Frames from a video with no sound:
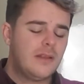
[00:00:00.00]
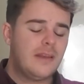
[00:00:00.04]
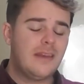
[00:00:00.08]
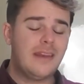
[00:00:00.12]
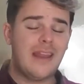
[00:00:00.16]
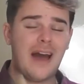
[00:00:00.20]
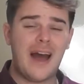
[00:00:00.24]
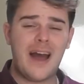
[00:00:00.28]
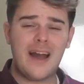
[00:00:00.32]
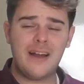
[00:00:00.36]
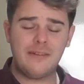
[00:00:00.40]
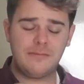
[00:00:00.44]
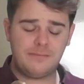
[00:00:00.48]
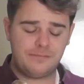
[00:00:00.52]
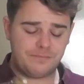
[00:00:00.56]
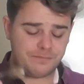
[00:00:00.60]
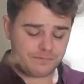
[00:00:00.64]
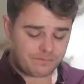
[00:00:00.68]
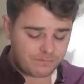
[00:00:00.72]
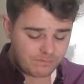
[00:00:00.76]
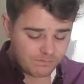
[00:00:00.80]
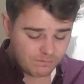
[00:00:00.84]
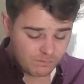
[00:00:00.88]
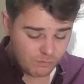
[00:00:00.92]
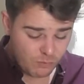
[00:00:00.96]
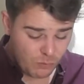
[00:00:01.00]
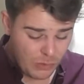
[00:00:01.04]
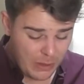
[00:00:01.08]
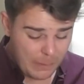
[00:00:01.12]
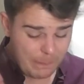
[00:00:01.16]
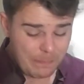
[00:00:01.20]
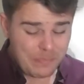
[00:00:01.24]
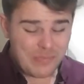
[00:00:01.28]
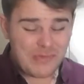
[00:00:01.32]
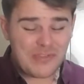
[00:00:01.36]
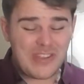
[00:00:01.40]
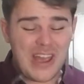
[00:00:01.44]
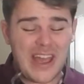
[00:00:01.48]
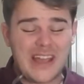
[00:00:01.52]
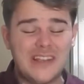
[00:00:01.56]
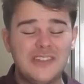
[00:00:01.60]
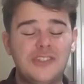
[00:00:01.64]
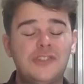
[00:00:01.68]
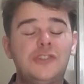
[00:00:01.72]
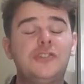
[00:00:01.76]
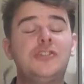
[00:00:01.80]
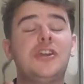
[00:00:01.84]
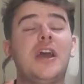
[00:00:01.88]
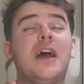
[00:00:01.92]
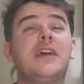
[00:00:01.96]
That
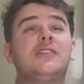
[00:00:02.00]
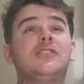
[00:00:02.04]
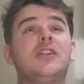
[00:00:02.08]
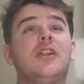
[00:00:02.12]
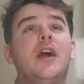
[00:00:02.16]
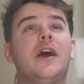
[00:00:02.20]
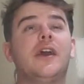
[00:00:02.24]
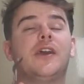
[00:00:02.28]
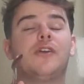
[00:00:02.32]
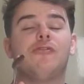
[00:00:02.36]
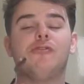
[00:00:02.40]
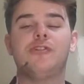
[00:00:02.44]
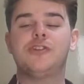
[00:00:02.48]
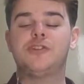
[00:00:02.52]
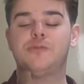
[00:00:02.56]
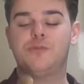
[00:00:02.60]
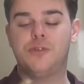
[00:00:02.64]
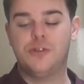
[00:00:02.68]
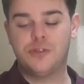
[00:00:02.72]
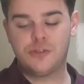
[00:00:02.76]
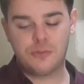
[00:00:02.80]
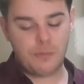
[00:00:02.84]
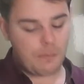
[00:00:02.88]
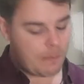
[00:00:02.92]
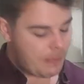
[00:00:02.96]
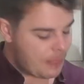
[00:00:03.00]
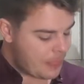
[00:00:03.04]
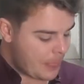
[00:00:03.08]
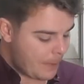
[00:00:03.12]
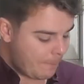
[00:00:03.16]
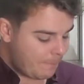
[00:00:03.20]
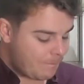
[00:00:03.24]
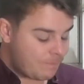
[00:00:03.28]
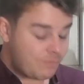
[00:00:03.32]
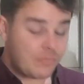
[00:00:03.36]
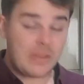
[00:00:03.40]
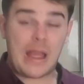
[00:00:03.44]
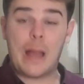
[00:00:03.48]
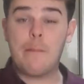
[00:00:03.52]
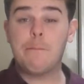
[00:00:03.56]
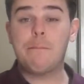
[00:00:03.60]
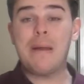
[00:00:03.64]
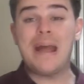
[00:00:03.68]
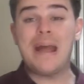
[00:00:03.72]
tastes just like Christmas. That